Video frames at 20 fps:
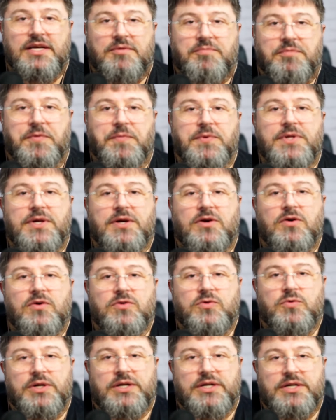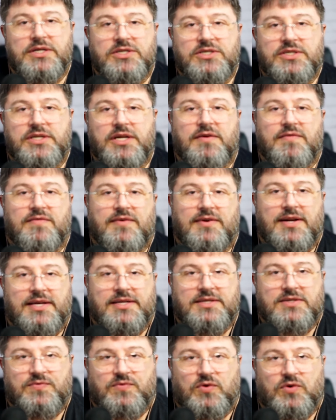People that go to a niche, they have
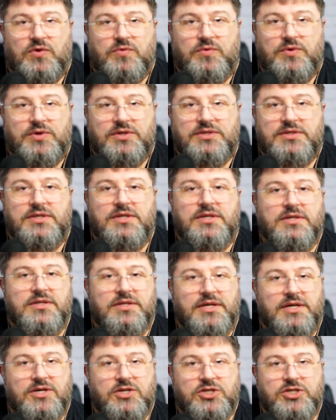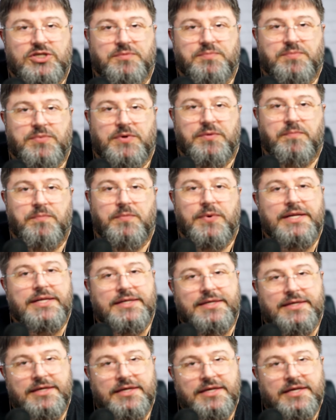less followers, they're cheaper, but
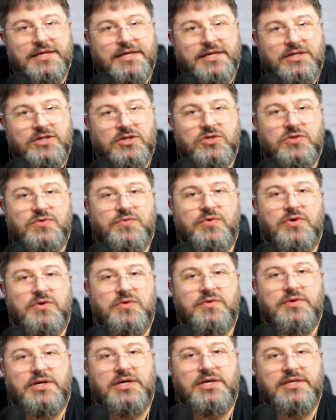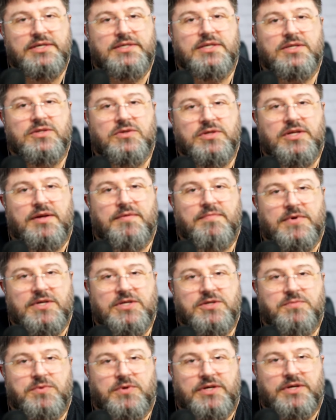those followers listen to them
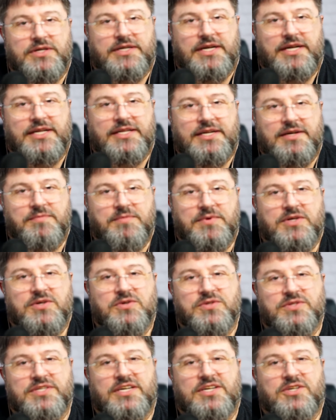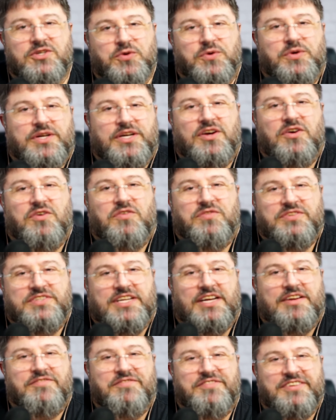much more attentively because they're talking of
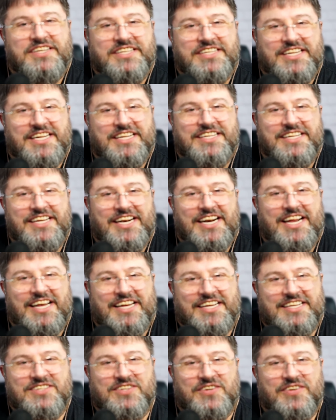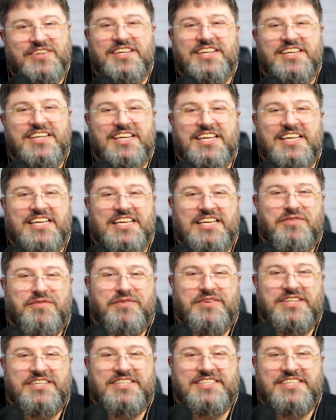something that they like. So if
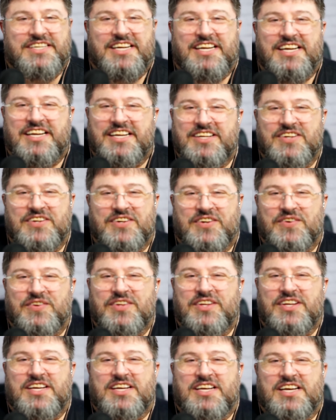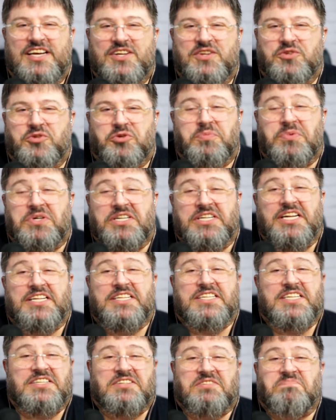he's a, you know a YouTuber
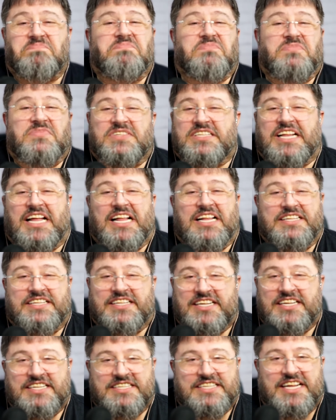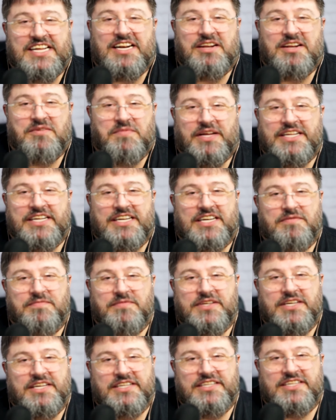that just tell things that anybody can
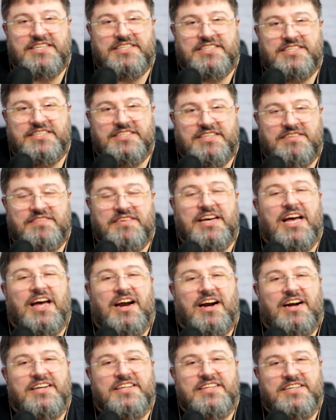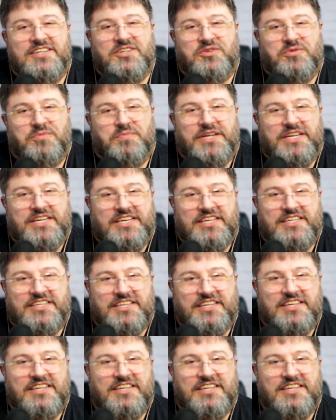be interested is even harder to make it uh,